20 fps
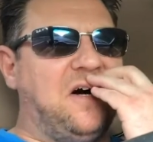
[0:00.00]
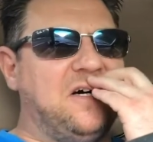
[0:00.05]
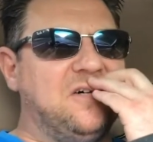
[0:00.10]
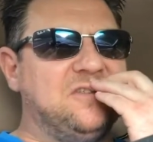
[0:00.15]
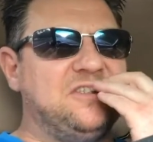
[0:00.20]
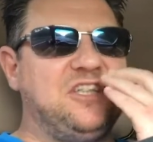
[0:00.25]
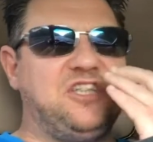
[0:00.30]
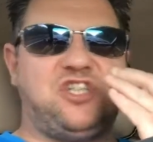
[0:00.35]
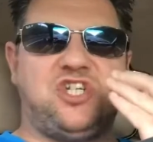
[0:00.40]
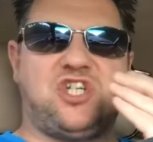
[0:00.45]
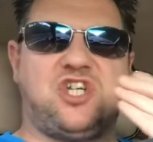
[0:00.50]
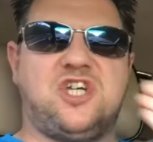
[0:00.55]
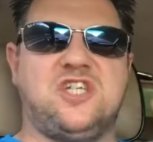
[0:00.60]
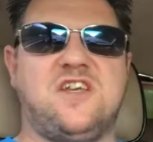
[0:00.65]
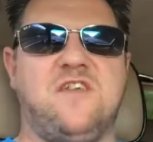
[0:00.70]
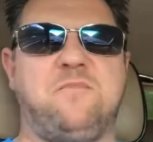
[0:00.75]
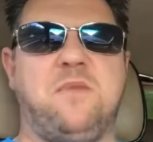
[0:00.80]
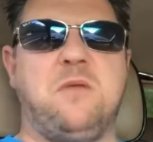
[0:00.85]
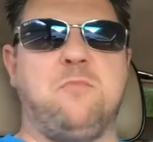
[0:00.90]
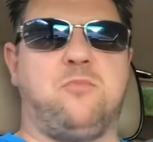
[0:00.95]
Or is it just because
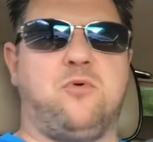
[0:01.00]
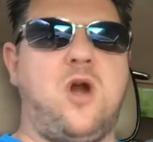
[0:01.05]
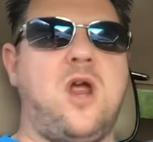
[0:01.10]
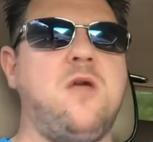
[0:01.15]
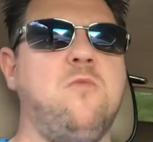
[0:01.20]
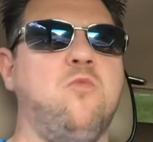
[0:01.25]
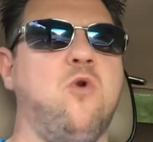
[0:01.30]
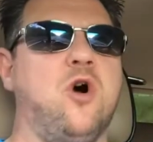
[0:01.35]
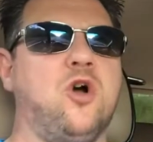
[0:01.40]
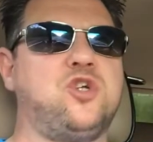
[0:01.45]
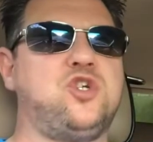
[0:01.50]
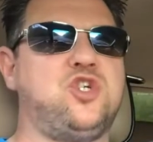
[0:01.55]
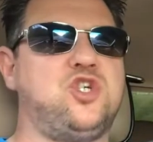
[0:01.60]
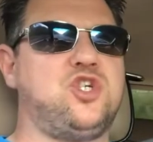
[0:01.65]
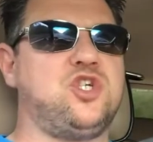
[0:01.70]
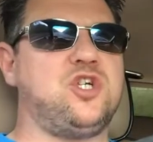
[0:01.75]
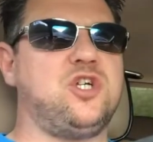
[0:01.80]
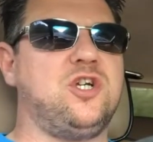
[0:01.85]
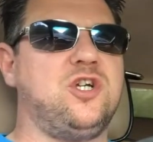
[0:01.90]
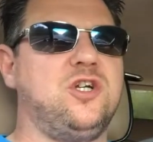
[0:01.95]
they've been
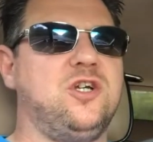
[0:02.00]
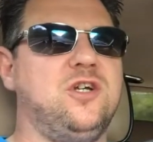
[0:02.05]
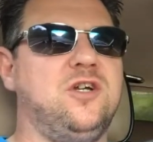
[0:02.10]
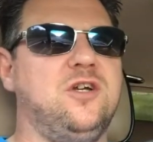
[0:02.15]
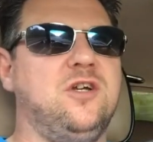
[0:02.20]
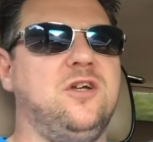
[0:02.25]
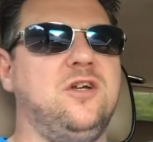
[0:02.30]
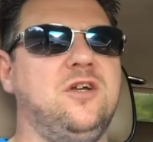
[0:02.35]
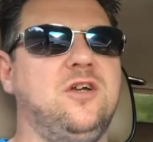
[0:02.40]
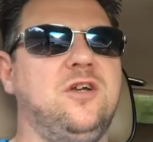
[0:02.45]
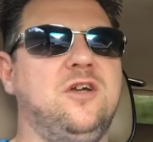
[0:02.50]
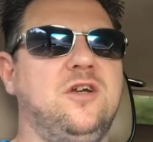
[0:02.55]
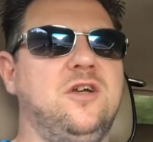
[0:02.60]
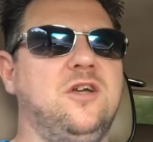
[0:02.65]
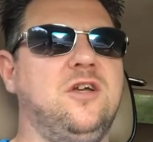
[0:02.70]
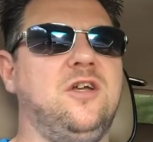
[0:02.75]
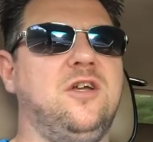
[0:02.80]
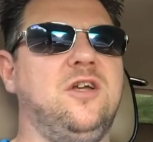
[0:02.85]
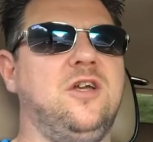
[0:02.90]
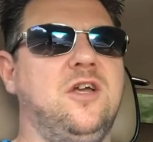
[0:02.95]
brainwashed?
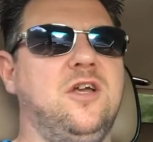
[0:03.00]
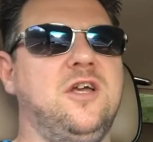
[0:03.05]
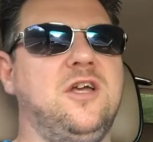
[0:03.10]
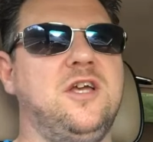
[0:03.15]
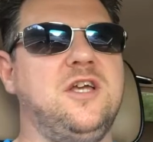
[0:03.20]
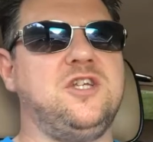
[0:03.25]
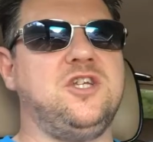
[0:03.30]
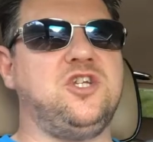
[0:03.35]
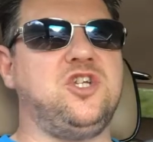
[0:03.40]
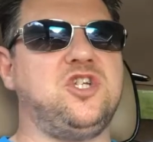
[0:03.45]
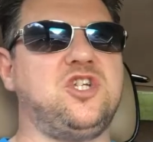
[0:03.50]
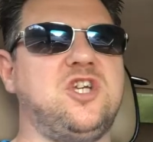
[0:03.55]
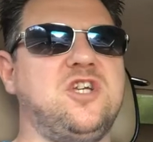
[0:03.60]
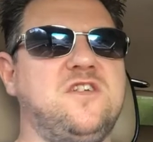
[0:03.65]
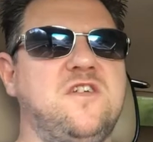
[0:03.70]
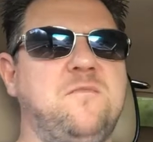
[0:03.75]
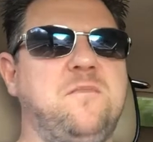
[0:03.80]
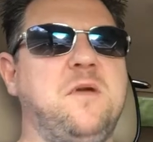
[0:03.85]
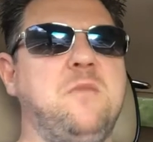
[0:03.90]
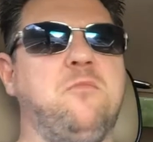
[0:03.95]
Is it just because
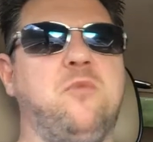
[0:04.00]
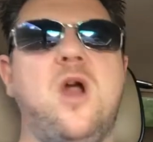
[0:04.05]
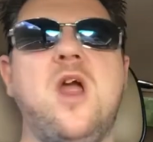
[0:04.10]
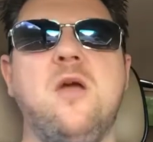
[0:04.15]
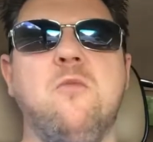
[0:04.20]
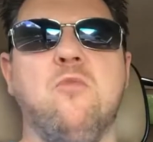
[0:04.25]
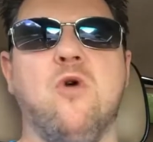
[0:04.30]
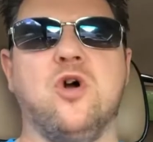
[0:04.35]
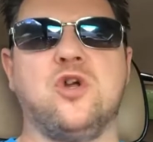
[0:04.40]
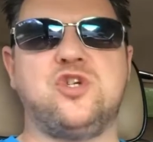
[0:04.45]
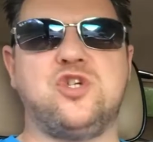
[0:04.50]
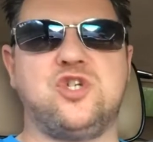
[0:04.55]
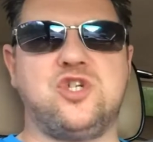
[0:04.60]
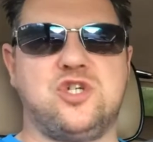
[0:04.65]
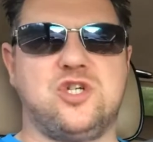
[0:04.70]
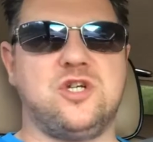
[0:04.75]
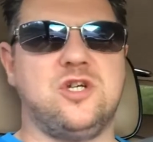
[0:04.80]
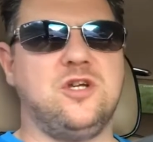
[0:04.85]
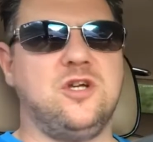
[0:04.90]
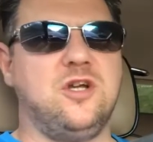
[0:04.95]
they've been
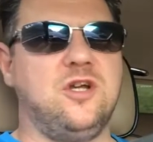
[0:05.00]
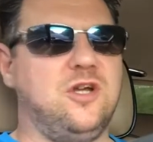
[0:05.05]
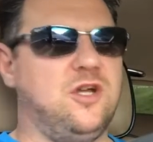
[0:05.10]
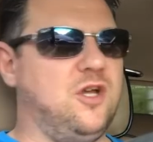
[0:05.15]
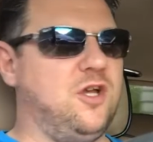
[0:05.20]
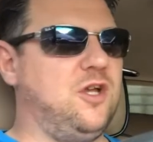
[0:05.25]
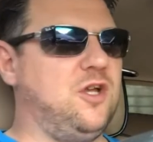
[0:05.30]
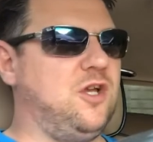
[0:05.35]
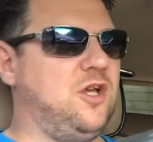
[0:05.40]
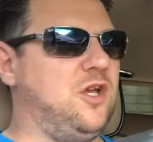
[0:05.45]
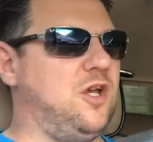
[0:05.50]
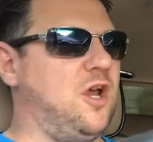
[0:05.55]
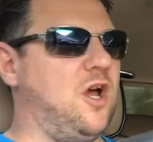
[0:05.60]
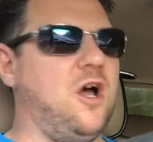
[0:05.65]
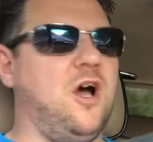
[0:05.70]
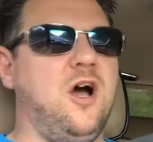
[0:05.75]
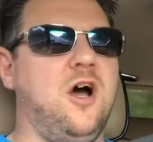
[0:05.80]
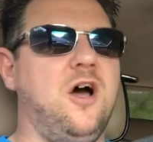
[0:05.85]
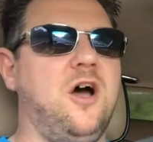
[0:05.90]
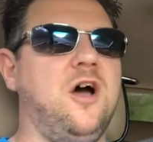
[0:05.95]
brainwashed? You
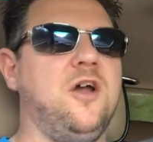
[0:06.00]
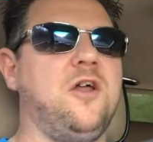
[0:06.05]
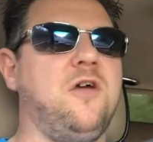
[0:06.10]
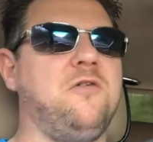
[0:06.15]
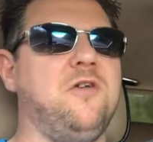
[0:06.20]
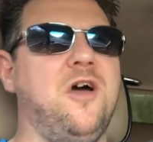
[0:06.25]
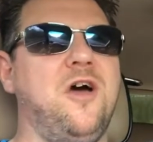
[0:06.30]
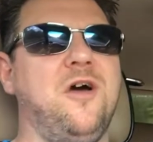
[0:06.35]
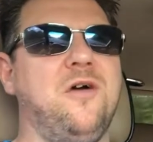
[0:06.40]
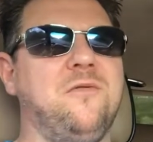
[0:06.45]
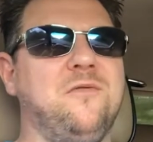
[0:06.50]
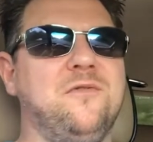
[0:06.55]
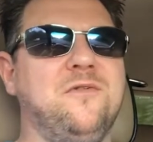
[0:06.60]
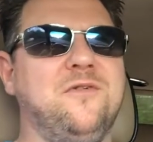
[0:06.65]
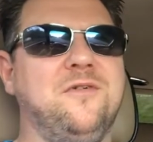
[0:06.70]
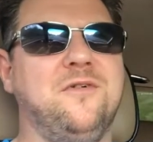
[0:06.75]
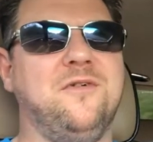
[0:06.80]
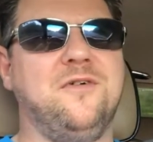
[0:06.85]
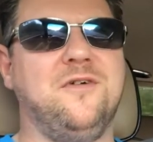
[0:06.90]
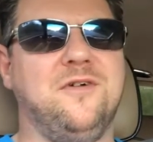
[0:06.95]
know, I don't know.
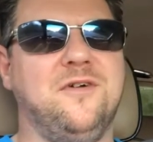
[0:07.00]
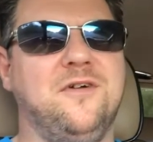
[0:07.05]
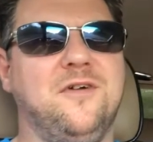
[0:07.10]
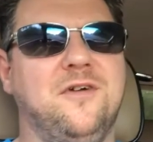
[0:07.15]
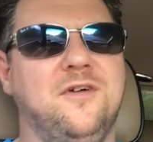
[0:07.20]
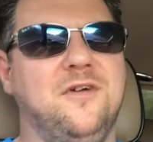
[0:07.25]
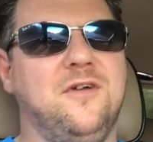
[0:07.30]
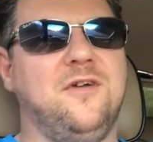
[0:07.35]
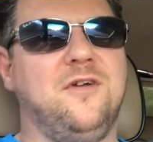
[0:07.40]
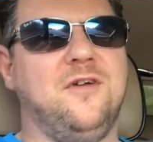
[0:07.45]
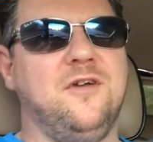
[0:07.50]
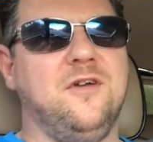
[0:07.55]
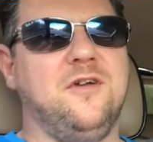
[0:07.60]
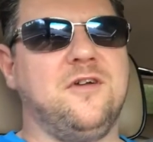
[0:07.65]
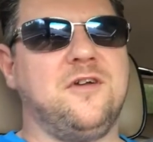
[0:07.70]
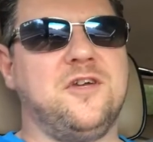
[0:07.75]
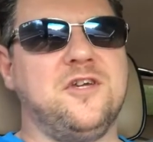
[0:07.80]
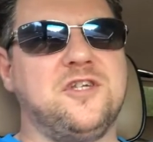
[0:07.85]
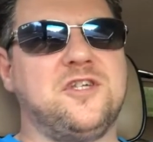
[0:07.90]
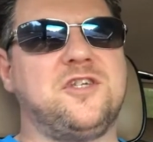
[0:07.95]

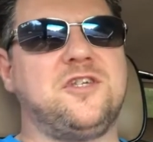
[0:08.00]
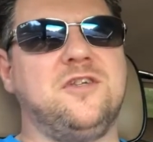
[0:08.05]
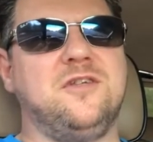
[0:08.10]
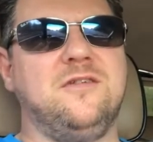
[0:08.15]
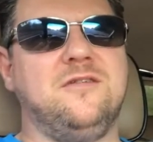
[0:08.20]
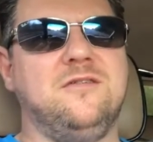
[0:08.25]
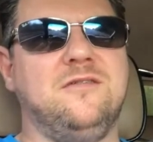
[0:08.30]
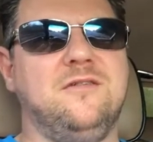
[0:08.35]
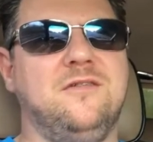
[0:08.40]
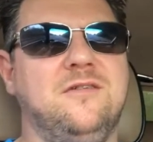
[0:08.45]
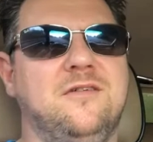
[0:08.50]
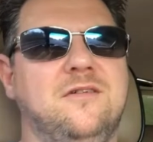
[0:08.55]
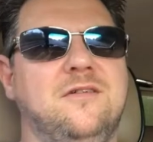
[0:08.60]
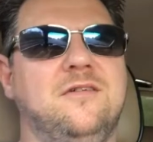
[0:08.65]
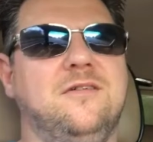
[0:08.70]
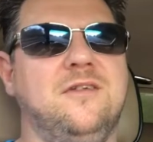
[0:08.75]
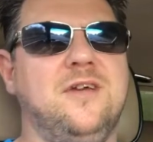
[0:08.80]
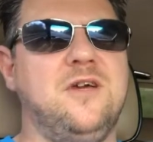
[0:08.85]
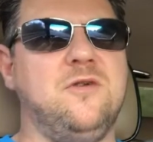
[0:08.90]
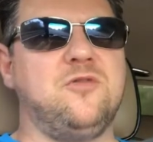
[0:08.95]
Because
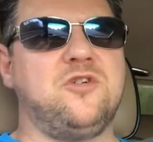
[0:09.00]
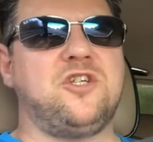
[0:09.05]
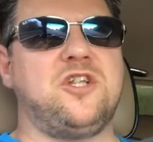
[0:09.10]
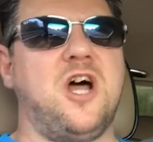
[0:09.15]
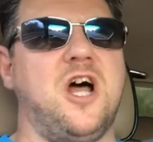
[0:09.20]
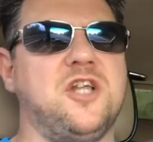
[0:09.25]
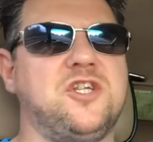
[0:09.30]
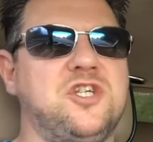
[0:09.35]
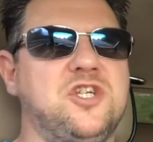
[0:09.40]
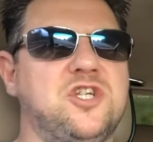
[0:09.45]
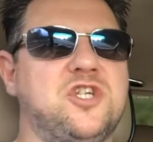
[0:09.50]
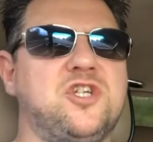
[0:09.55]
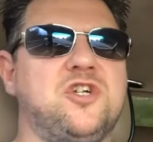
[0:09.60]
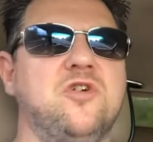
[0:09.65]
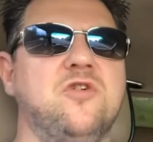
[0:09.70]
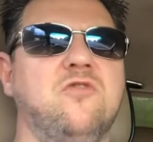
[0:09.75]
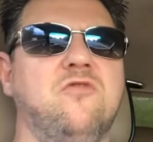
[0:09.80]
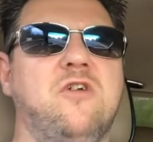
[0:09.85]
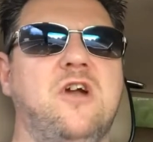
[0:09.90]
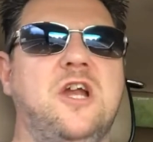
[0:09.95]
it all starts at
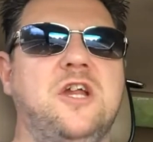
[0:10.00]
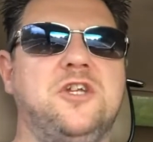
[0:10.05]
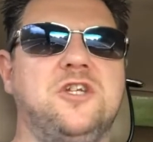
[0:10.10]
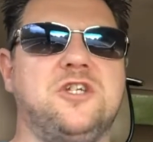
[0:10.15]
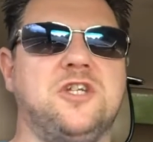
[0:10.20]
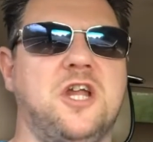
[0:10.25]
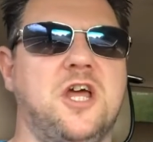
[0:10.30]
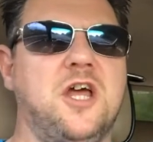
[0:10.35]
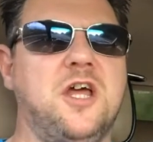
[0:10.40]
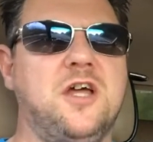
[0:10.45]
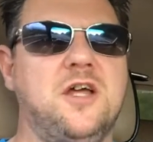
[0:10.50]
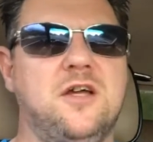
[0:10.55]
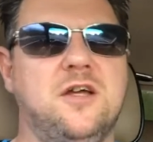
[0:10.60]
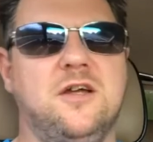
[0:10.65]
school, really, doesn't it?